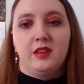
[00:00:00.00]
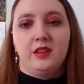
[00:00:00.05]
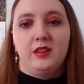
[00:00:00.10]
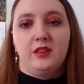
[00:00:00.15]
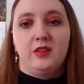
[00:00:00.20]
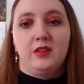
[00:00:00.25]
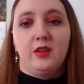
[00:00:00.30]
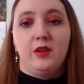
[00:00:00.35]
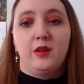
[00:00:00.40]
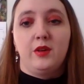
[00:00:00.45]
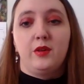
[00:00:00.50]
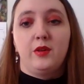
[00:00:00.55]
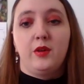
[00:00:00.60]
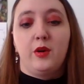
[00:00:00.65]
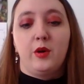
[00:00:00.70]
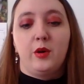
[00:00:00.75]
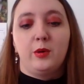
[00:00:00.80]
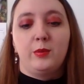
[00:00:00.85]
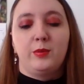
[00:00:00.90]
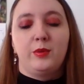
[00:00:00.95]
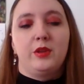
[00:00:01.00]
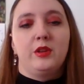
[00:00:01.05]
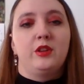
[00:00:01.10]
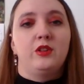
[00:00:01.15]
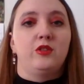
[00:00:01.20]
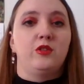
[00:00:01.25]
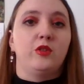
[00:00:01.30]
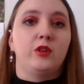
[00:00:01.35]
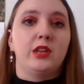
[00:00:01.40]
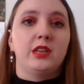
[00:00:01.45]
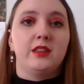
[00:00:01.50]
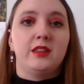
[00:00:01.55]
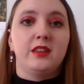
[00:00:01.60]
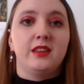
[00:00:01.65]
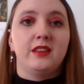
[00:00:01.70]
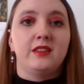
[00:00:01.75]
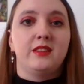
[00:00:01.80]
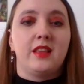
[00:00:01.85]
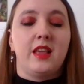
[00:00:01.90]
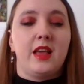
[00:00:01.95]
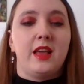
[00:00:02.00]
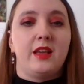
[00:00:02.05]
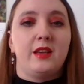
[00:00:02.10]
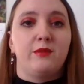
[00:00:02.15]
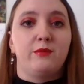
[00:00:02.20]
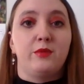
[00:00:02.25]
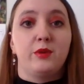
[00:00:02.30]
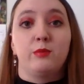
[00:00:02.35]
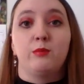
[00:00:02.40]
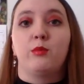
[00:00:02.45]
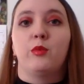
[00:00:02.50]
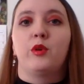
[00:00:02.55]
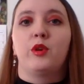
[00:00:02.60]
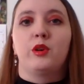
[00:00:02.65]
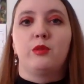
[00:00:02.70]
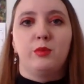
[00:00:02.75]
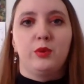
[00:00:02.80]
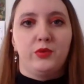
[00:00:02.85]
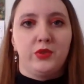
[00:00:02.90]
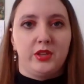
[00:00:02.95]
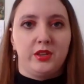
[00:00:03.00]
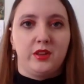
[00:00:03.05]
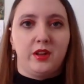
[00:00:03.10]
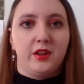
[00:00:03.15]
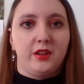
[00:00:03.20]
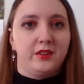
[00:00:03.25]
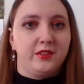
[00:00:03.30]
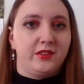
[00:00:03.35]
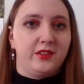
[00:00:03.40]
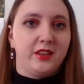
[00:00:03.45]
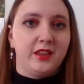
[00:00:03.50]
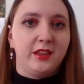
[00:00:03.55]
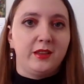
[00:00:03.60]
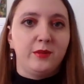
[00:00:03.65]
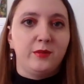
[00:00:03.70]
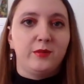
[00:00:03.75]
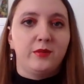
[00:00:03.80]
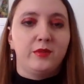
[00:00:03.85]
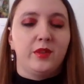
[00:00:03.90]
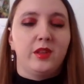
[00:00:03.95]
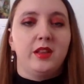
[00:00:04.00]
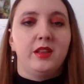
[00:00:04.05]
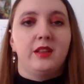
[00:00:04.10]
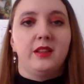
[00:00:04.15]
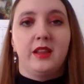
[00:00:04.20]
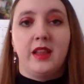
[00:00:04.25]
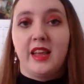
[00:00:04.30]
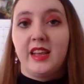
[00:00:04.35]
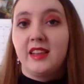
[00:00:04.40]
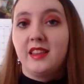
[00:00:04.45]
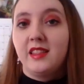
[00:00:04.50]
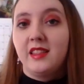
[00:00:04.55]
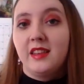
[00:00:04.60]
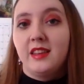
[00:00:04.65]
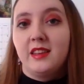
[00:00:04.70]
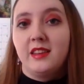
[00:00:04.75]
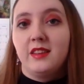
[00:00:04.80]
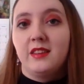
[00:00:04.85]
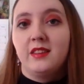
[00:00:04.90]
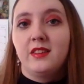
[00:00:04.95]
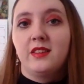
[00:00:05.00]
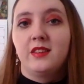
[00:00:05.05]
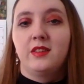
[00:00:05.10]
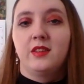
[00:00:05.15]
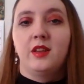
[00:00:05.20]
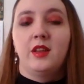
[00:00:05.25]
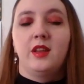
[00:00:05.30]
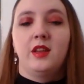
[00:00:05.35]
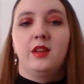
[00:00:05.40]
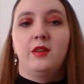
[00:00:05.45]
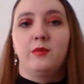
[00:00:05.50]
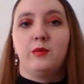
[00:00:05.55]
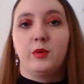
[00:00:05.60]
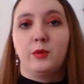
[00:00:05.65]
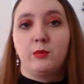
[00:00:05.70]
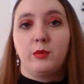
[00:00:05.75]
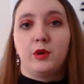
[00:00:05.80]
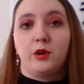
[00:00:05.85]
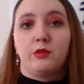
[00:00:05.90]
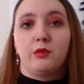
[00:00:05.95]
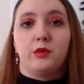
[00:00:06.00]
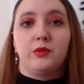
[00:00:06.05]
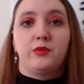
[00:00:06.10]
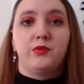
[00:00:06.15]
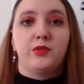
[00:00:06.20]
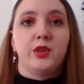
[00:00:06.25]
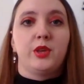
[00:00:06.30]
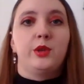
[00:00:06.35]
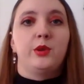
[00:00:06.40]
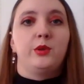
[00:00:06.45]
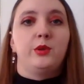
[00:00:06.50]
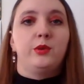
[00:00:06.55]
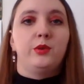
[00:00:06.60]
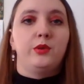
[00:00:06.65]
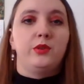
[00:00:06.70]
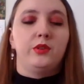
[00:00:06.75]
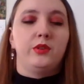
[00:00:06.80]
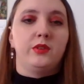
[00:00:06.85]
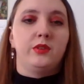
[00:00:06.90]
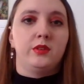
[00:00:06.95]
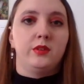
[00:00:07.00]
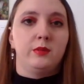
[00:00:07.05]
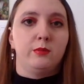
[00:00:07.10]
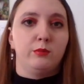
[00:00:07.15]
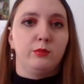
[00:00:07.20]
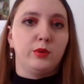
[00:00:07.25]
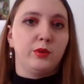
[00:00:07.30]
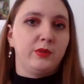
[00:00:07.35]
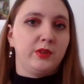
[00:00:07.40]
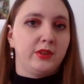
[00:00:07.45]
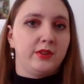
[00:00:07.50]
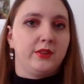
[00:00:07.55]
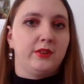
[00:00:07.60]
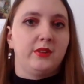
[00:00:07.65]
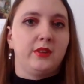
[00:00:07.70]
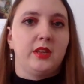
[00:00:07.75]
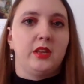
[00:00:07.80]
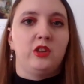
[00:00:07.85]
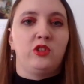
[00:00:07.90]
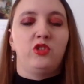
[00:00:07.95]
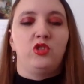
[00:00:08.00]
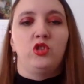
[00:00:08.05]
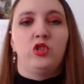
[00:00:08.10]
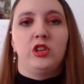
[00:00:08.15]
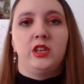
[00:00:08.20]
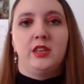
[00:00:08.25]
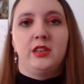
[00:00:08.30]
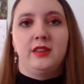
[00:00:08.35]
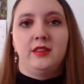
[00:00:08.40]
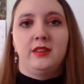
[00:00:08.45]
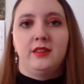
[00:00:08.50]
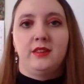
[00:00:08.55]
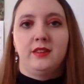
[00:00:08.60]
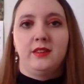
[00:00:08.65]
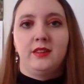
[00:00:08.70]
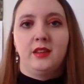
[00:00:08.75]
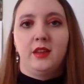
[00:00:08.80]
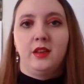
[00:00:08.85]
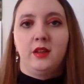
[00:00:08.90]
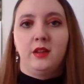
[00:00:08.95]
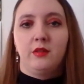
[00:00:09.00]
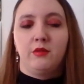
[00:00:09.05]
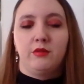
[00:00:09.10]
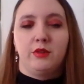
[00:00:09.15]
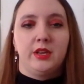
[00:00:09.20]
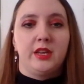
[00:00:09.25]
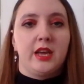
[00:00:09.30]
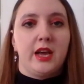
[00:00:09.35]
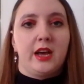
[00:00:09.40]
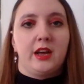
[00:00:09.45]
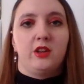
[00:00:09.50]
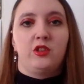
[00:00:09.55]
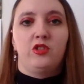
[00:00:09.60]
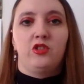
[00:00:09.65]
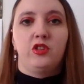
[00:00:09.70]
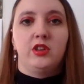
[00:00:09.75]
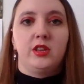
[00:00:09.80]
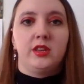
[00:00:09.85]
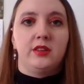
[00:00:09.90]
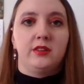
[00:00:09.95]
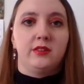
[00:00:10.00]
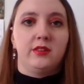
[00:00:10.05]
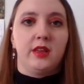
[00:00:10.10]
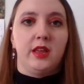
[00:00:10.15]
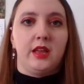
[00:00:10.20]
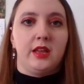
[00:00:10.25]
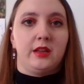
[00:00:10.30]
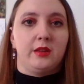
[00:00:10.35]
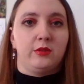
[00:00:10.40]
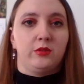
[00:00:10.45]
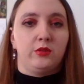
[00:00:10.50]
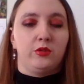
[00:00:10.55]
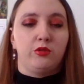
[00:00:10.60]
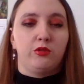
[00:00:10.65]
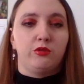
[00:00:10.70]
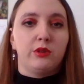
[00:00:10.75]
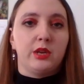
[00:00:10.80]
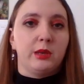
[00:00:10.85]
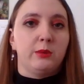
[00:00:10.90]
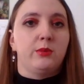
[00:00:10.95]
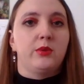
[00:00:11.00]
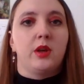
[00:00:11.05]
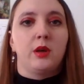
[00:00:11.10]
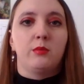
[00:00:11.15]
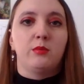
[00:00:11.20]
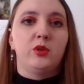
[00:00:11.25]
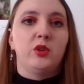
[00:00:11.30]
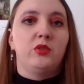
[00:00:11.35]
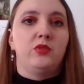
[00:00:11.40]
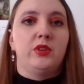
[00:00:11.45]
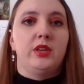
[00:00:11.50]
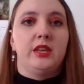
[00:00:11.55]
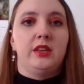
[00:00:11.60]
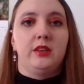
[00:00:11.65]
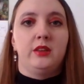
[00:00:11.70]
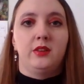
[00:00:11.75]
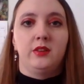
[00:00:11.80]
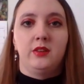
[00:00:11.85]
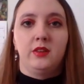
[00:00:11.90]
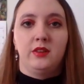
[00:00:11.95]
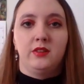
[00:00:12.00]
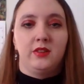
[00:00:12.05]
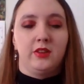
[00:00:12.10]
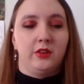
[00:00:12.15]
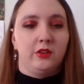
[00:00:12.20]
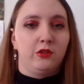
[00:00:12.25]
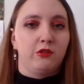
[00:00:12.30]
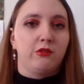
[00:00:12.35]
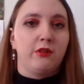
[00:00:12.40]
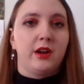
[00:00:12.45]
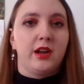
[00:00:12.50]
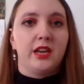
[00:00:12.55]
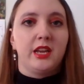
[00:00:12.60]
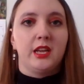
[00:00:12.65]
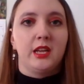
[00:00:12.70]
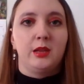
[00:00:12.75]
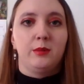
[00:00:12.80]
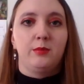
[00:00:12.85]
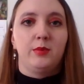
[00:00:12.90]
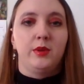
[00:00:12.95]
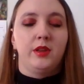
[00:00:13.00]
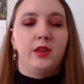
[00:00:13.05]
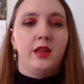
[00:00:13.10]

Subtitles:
So, hope you enjoy this. And for more movie content like this, for more reviews, movie discussions, reactions, and dreams on movies, subscribe